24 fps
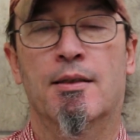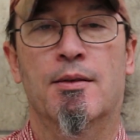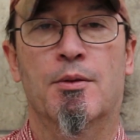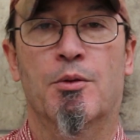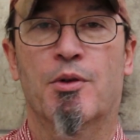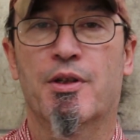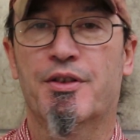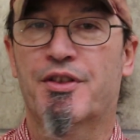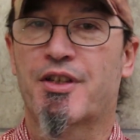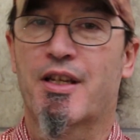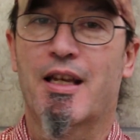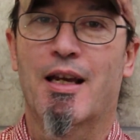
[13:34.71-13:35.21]

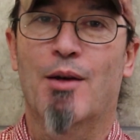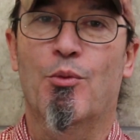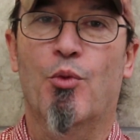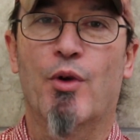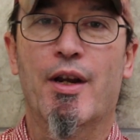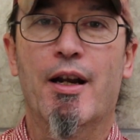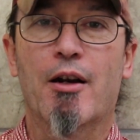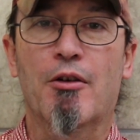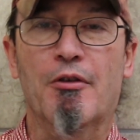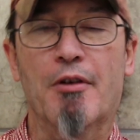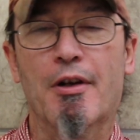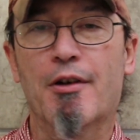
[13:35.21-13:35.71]
Once again,
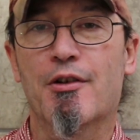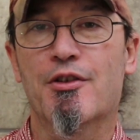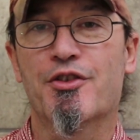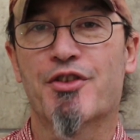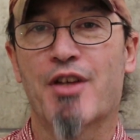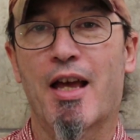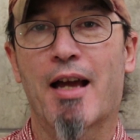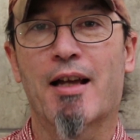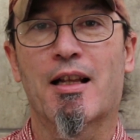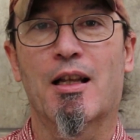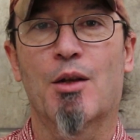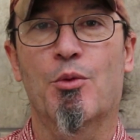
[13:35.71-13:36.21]
we don't know
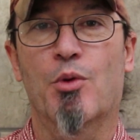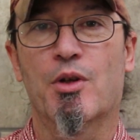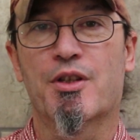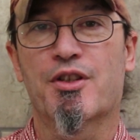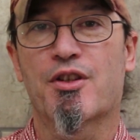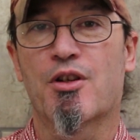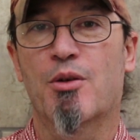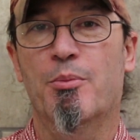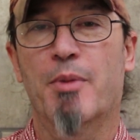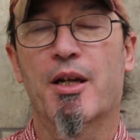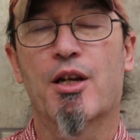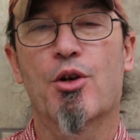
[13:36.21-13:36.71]
exactly what's
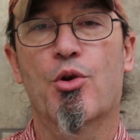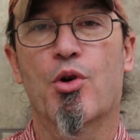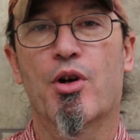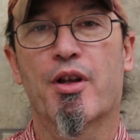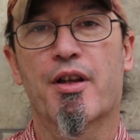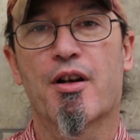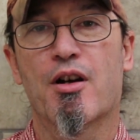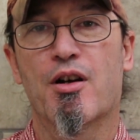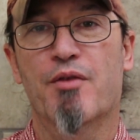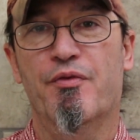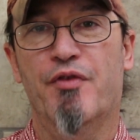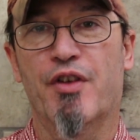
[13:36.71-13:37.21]
going to be
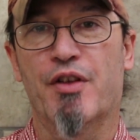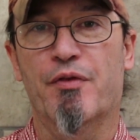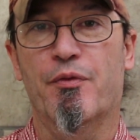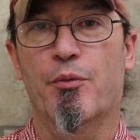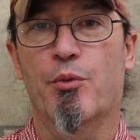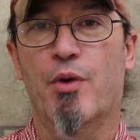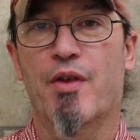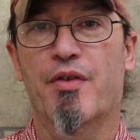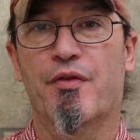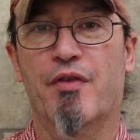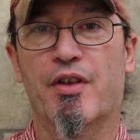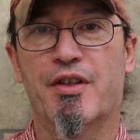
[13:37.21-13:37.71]
going on
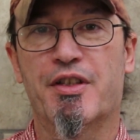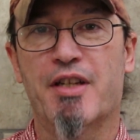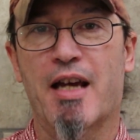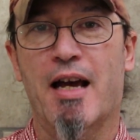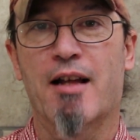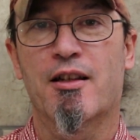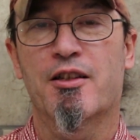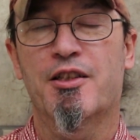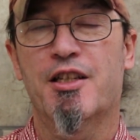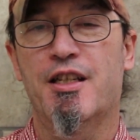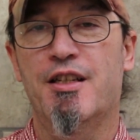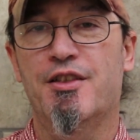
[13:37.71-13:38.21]
with
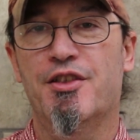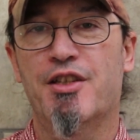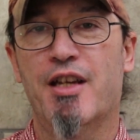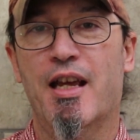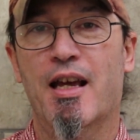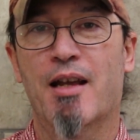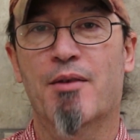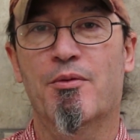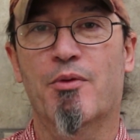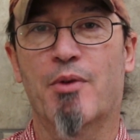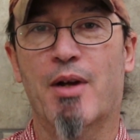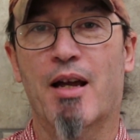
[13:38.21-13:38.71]
fatalities
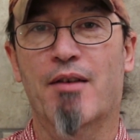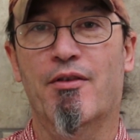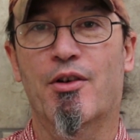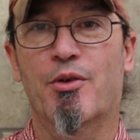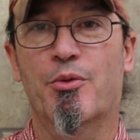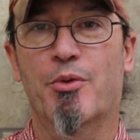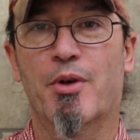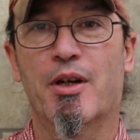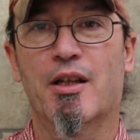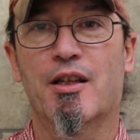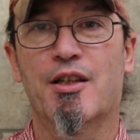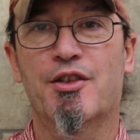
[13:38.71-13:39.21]
yet. We
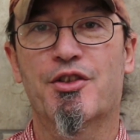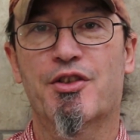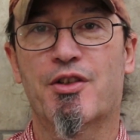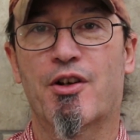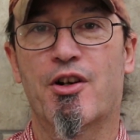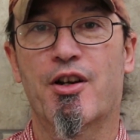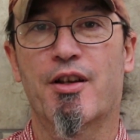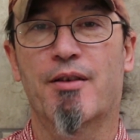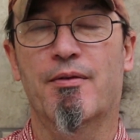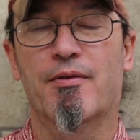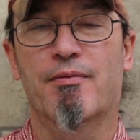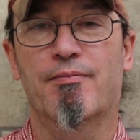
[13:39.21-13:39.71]
haven't really
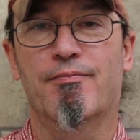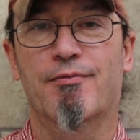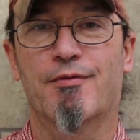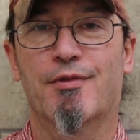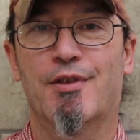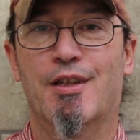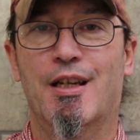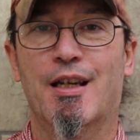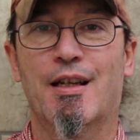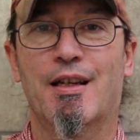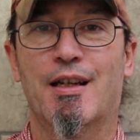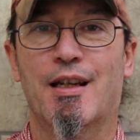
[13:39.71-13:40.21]
started
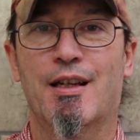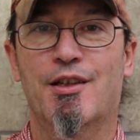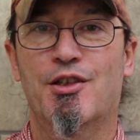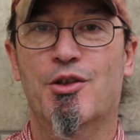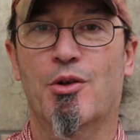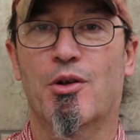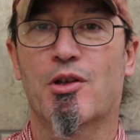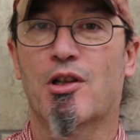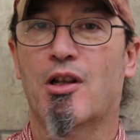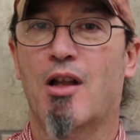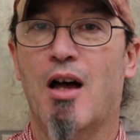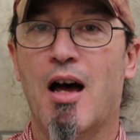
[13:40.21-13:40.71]
getting
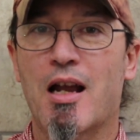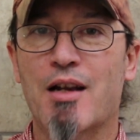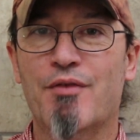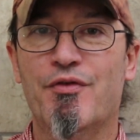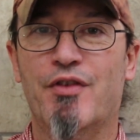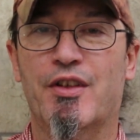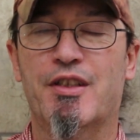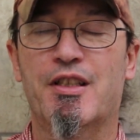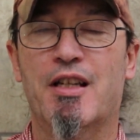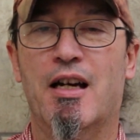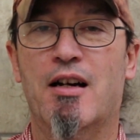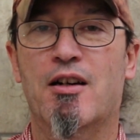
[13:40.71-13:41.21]
into a lot of
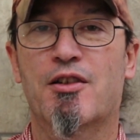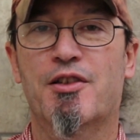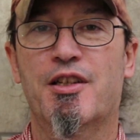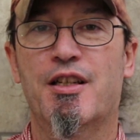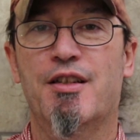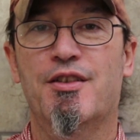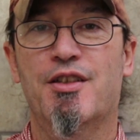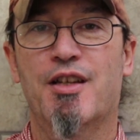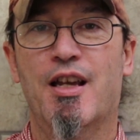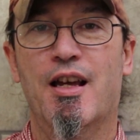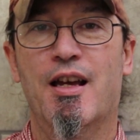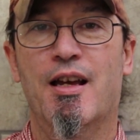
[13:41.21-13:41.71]

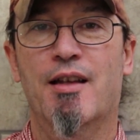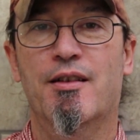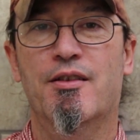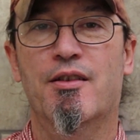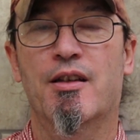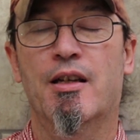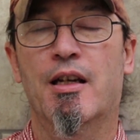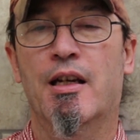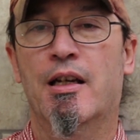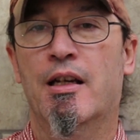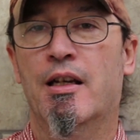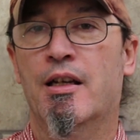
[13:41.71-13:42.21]
fatalities
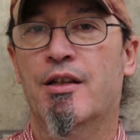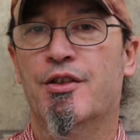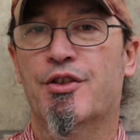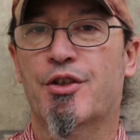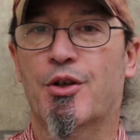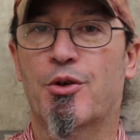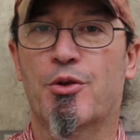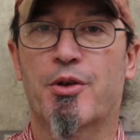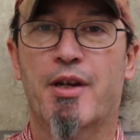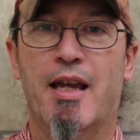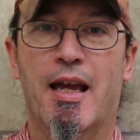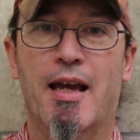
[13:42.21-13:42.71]
yet,
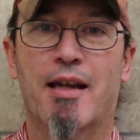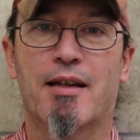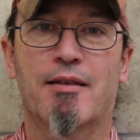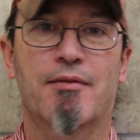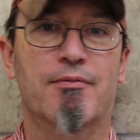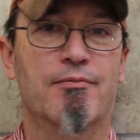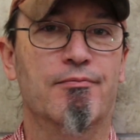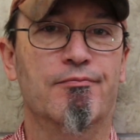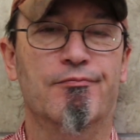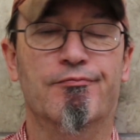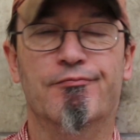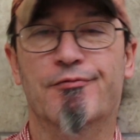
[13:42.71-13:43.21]
so can't
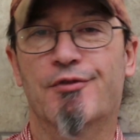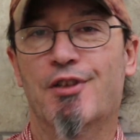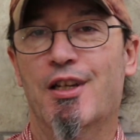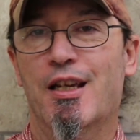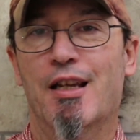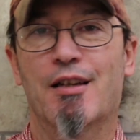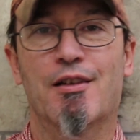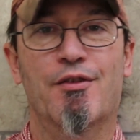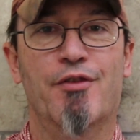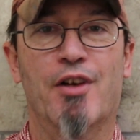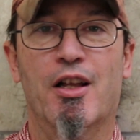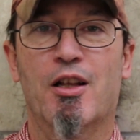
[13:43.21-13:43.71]

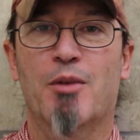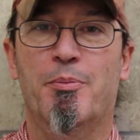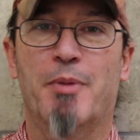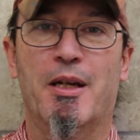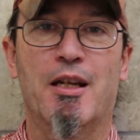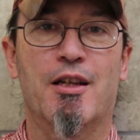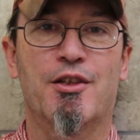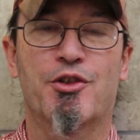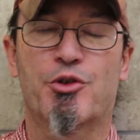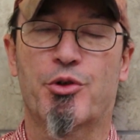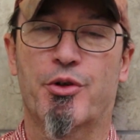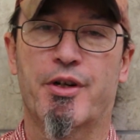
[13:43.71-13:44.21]
develop
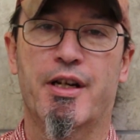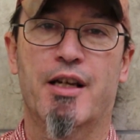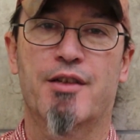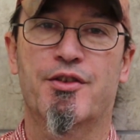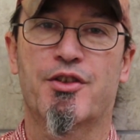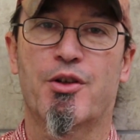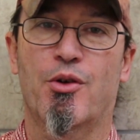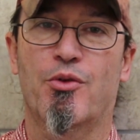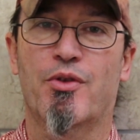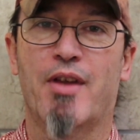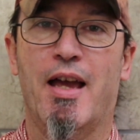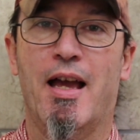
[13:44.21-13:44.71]
any
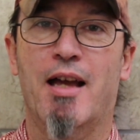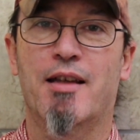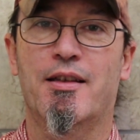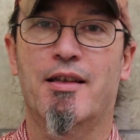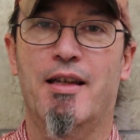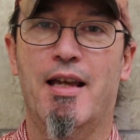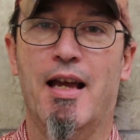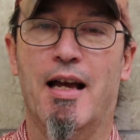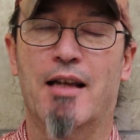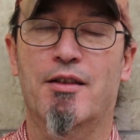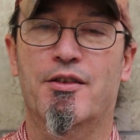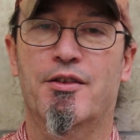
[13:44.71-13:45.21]
trends on that
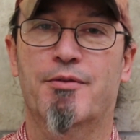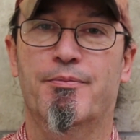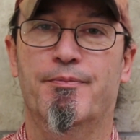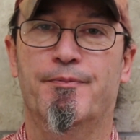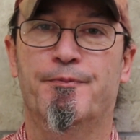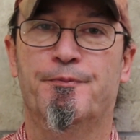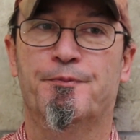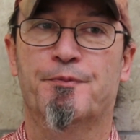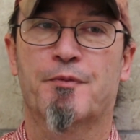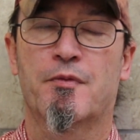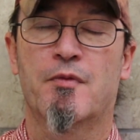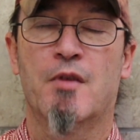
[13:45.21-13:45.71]
yet.
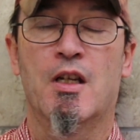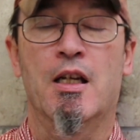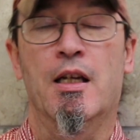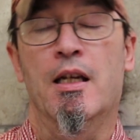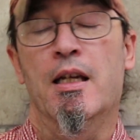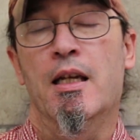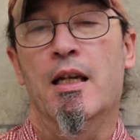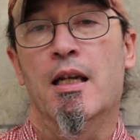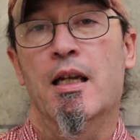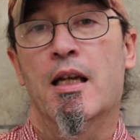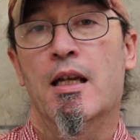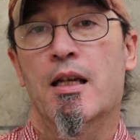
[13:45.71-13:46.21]

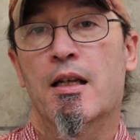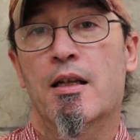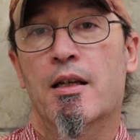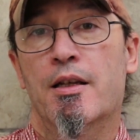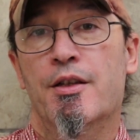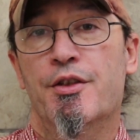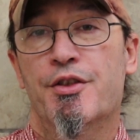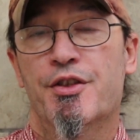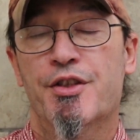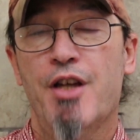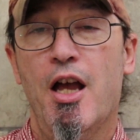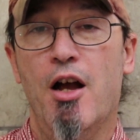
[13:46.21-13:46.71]

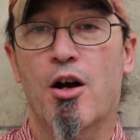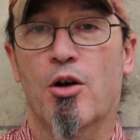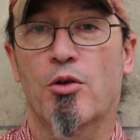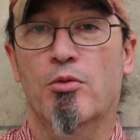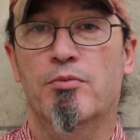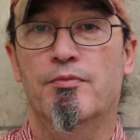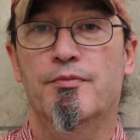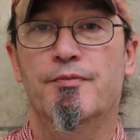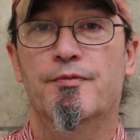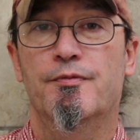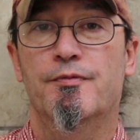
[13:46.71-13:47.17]
So